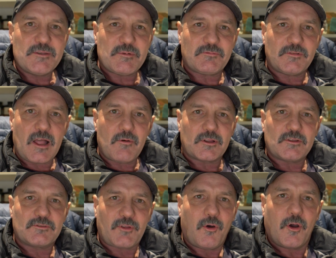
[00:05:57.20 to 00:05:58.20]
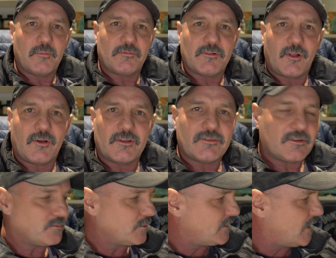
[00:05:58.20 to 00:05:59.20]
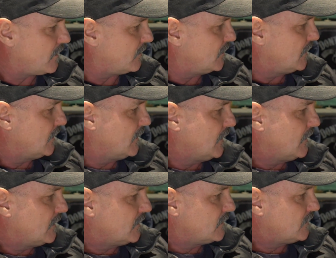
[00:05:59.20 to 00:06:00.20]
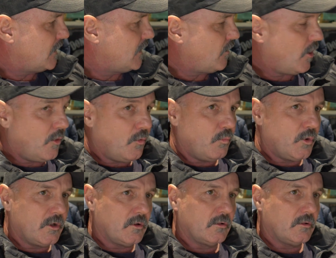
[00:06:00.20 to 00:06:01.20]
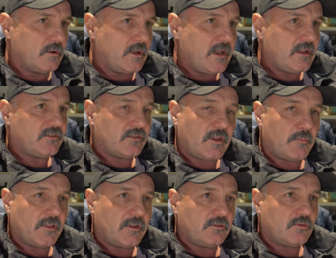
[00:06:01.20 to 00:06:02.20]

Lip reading: flowing, because time flies, as we know. So I will answer some of these